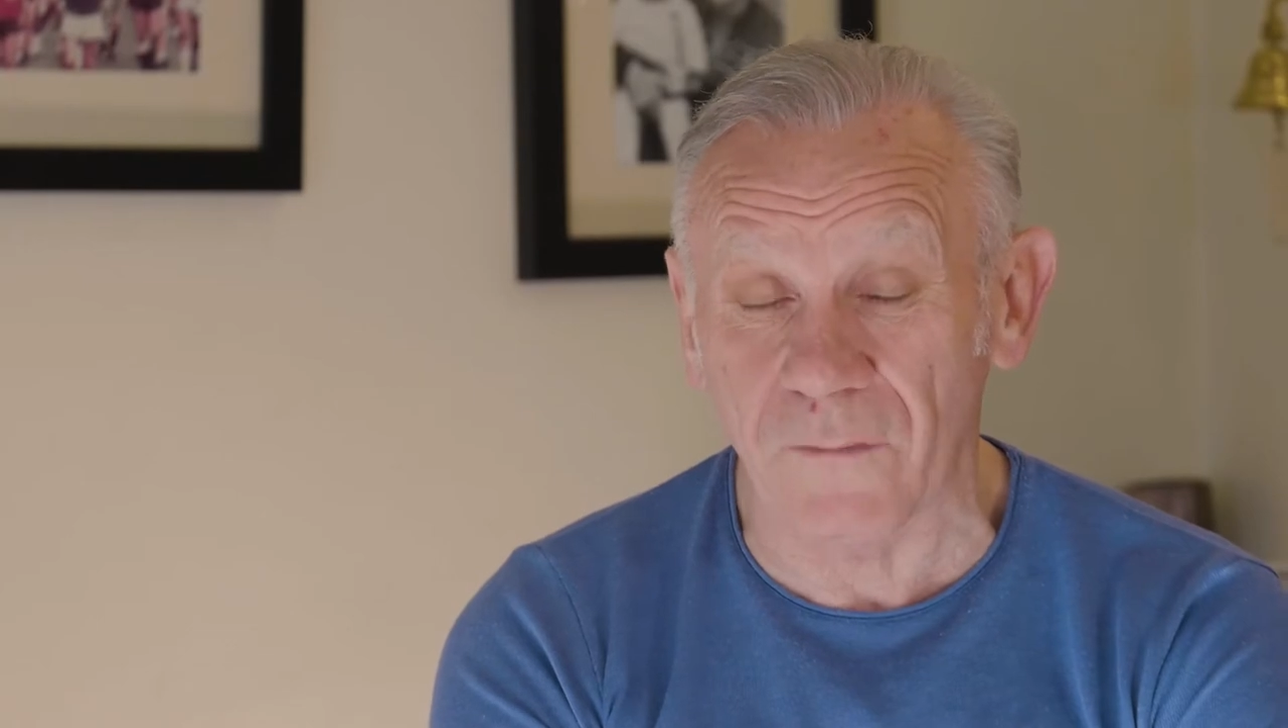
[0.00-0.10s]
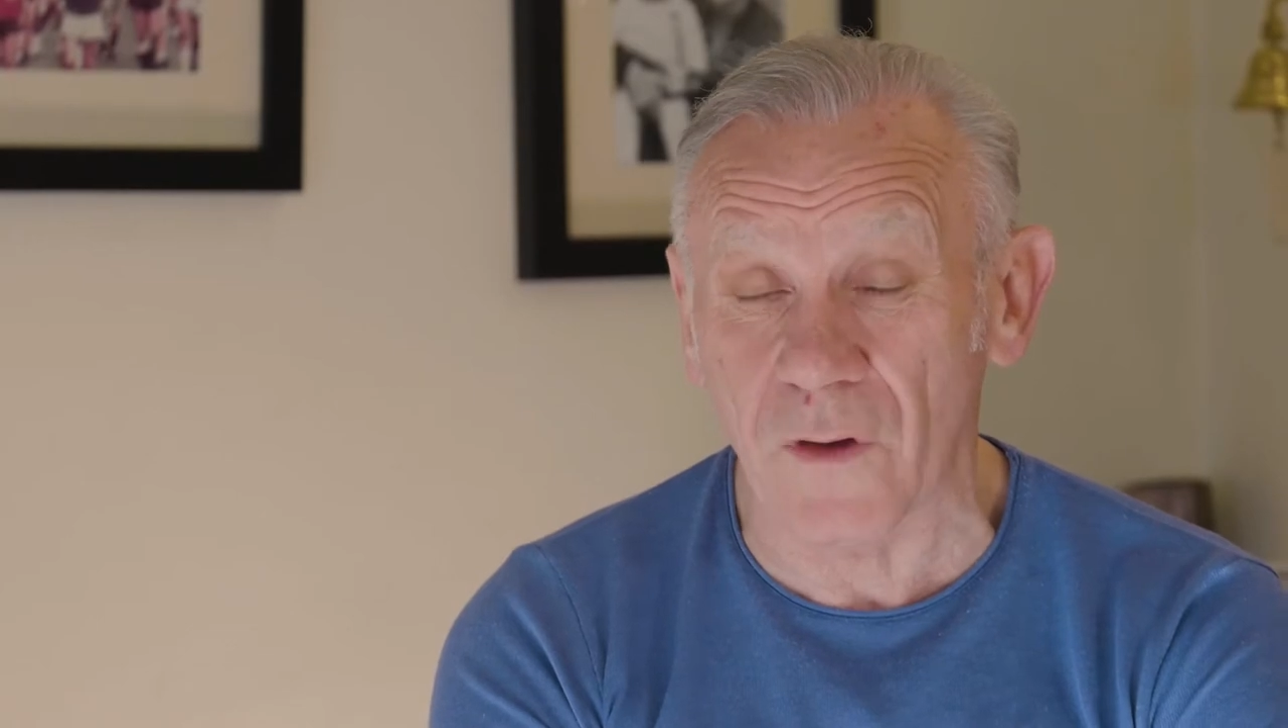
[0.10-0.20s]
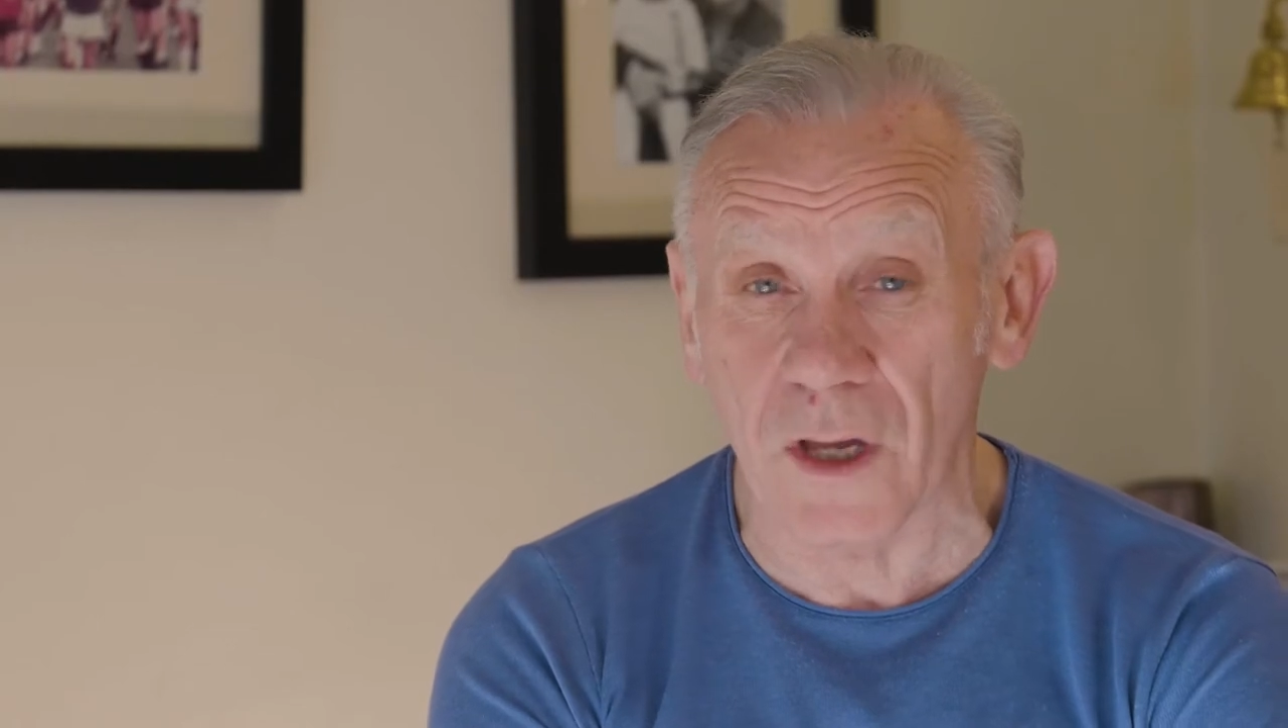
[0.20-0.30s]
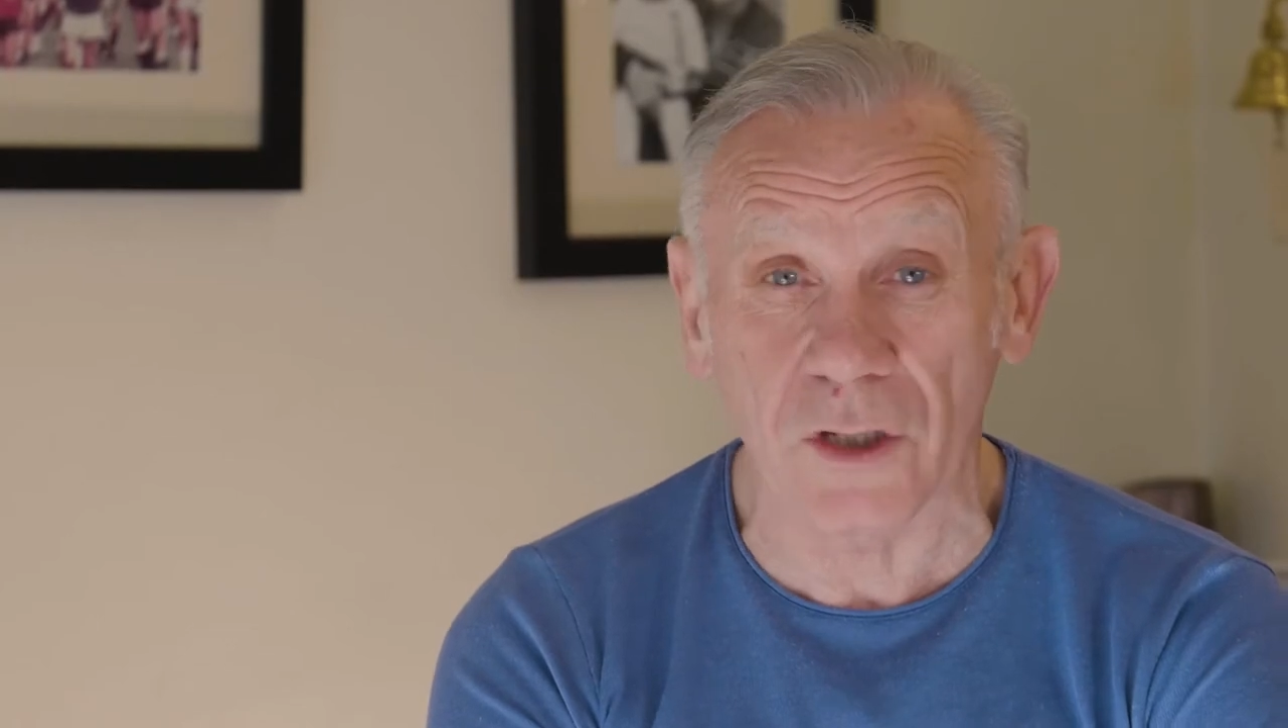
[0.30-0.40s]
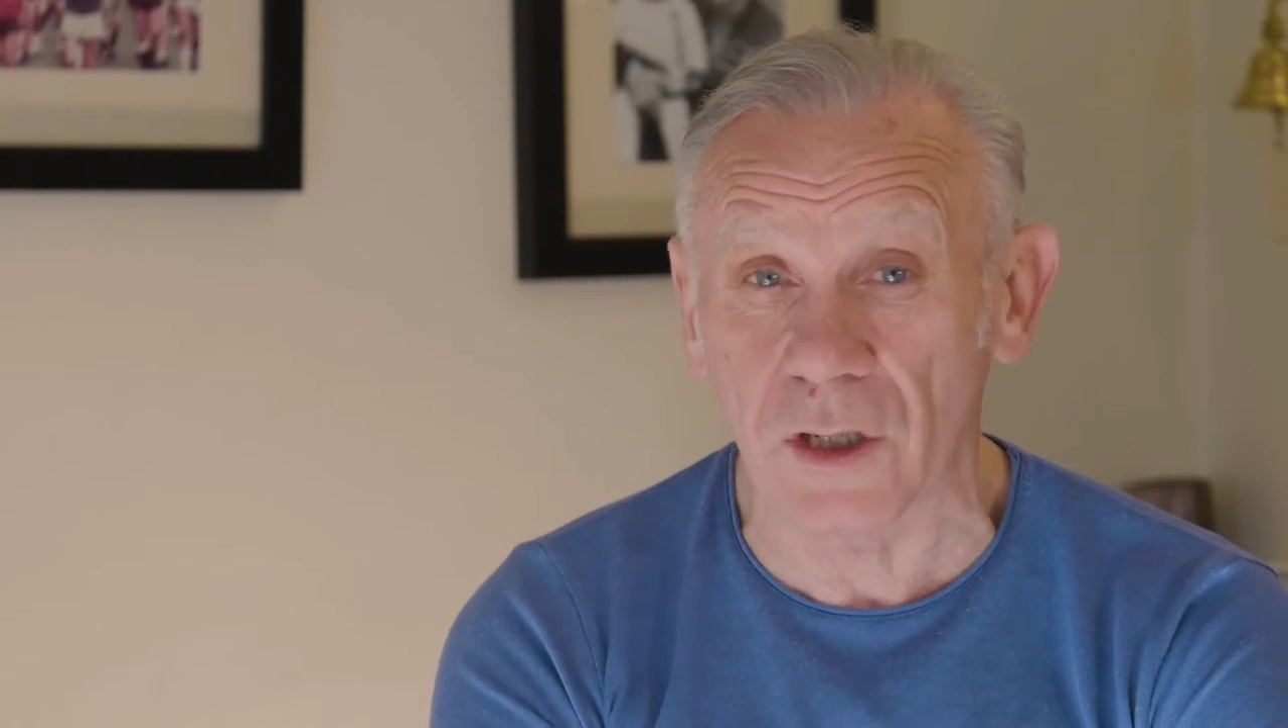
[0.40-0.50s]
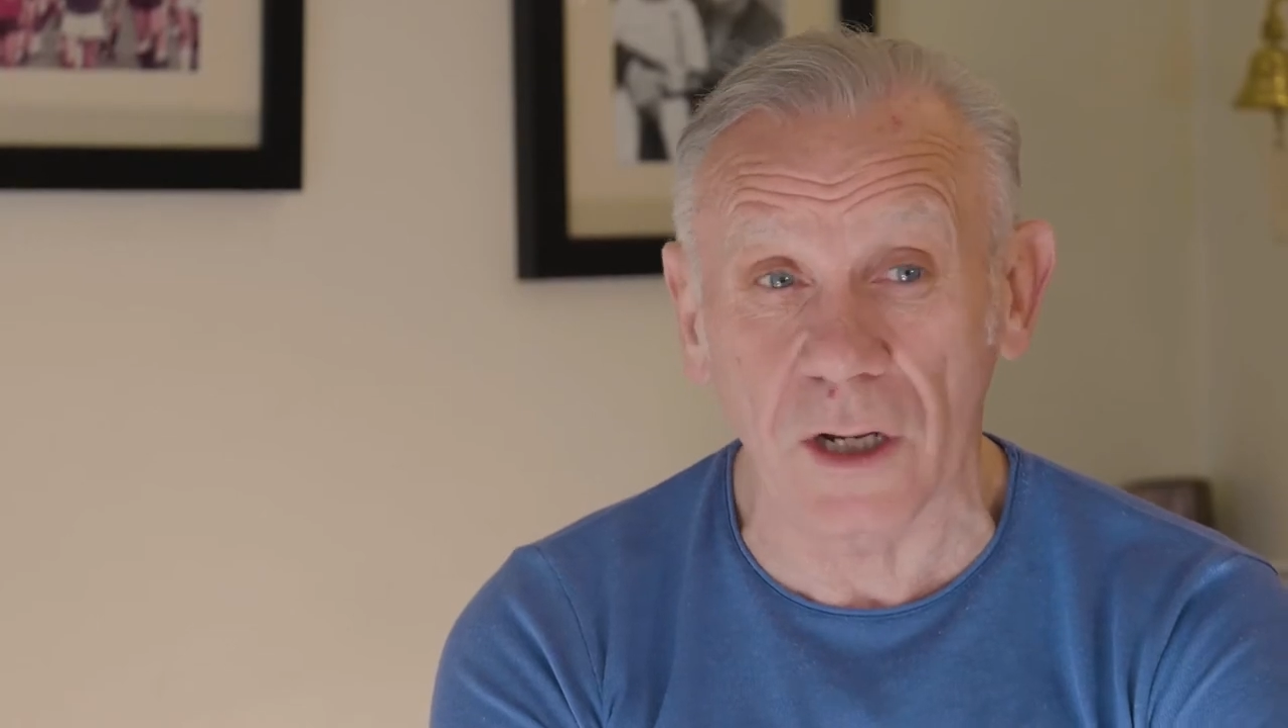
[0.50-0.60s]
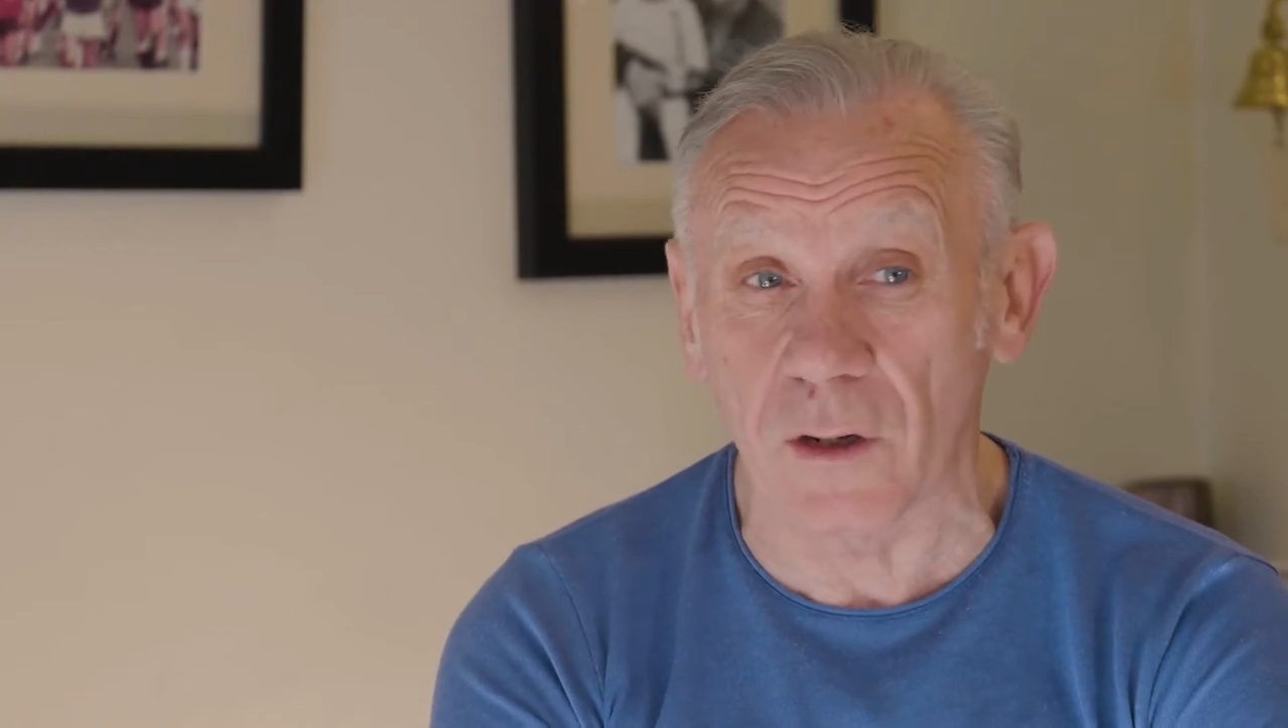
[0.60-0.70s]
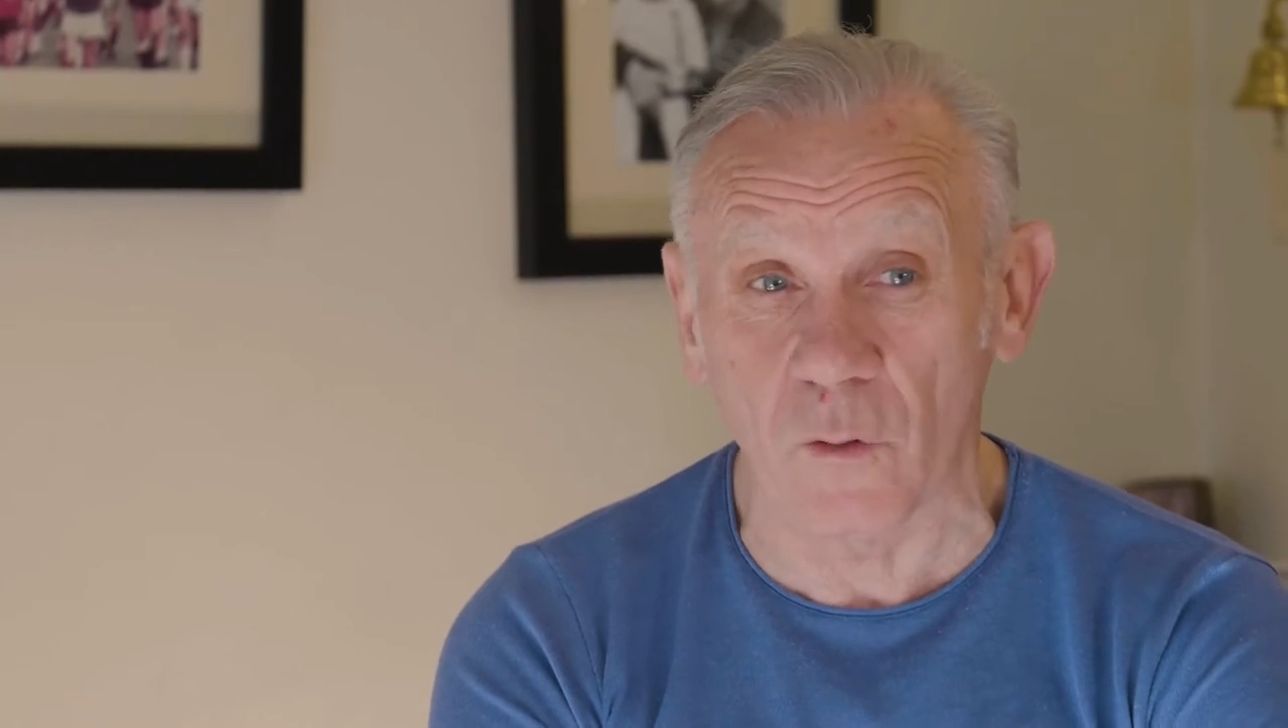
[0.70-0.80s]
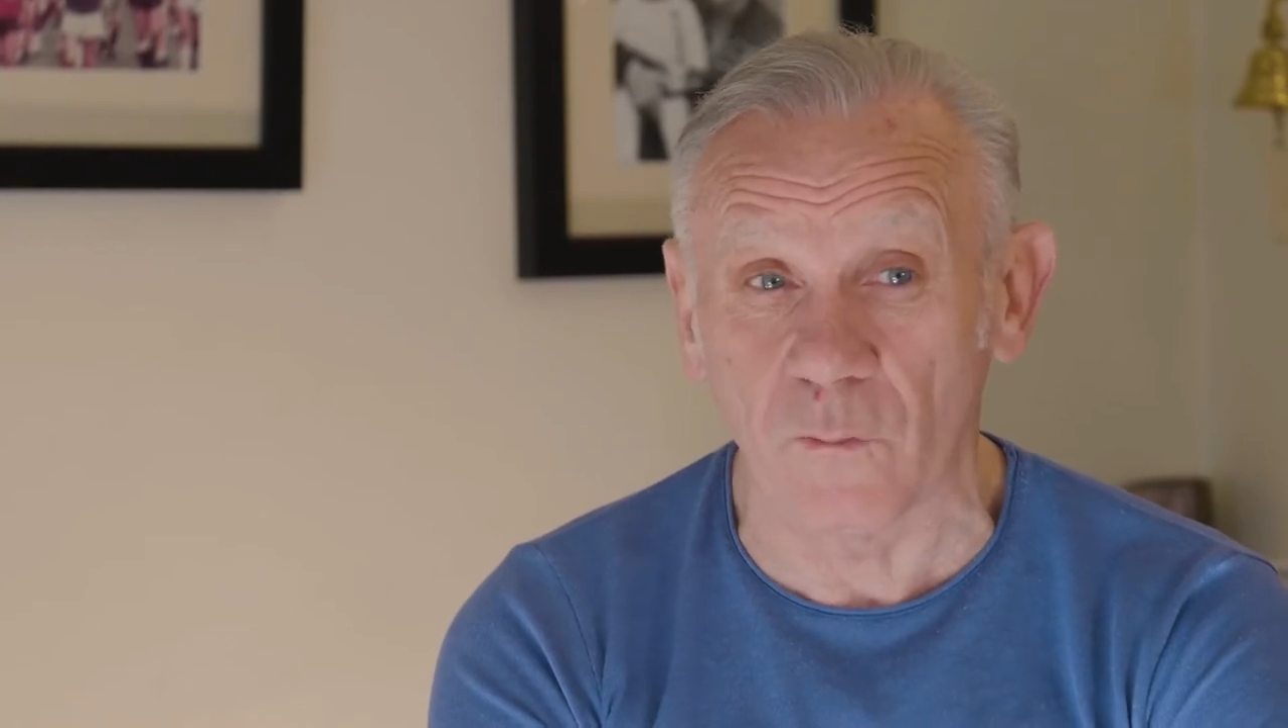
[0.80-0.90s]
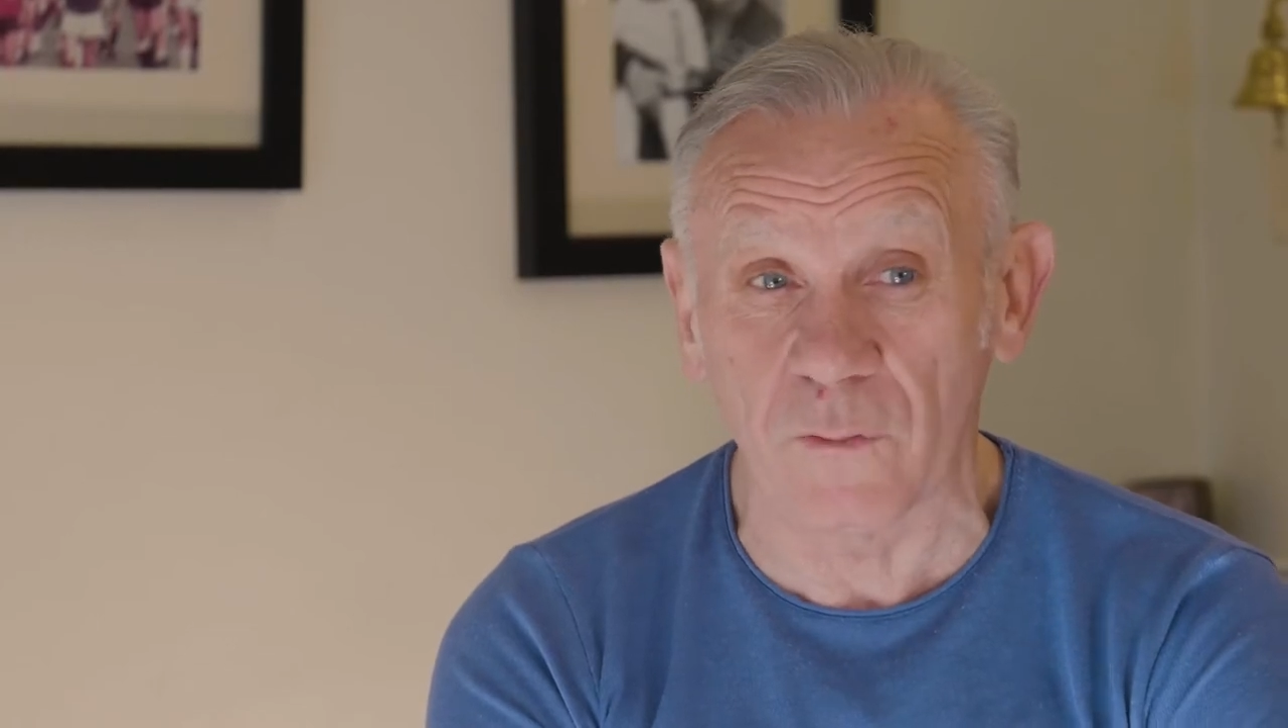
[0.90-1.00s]
virtually
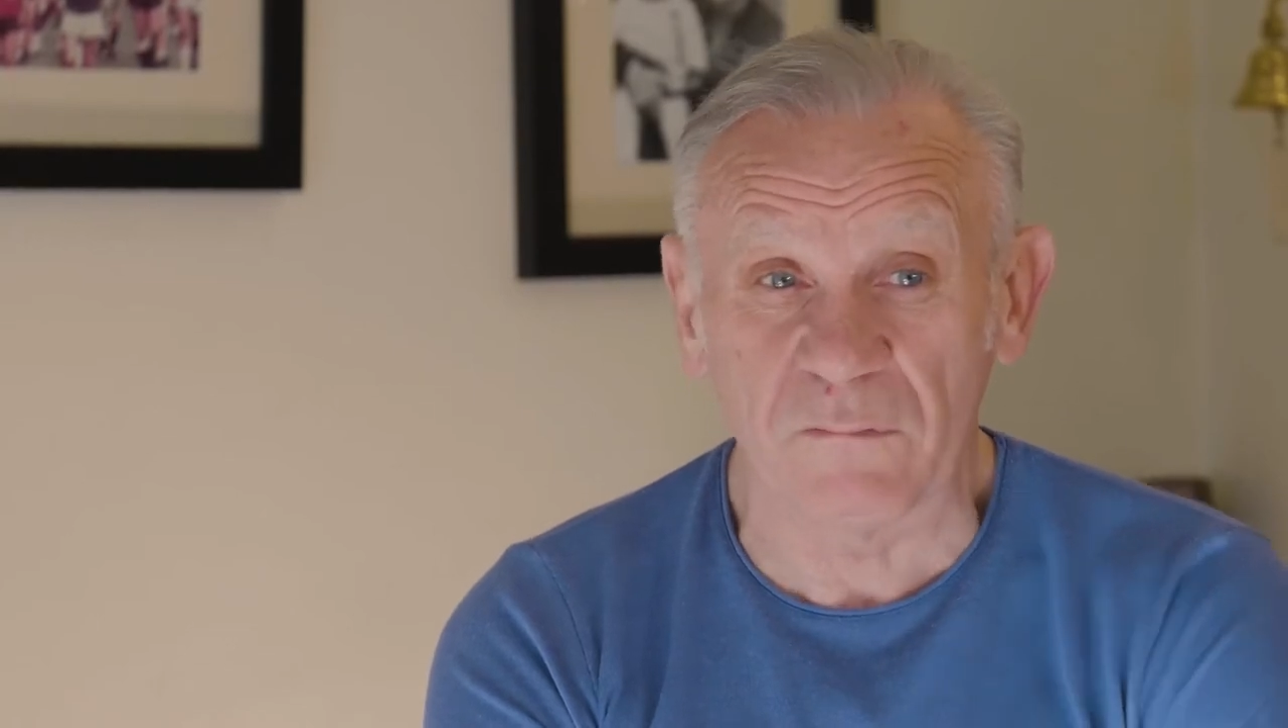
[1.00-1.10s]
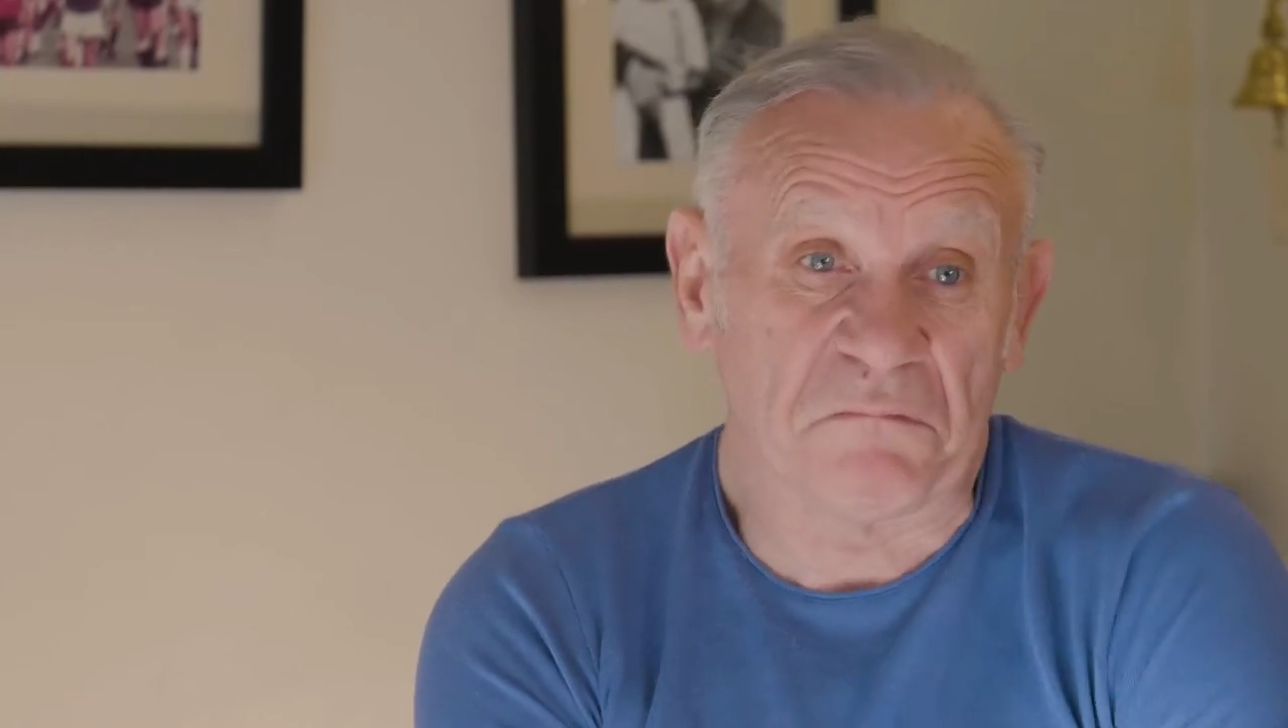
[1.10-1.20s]
love.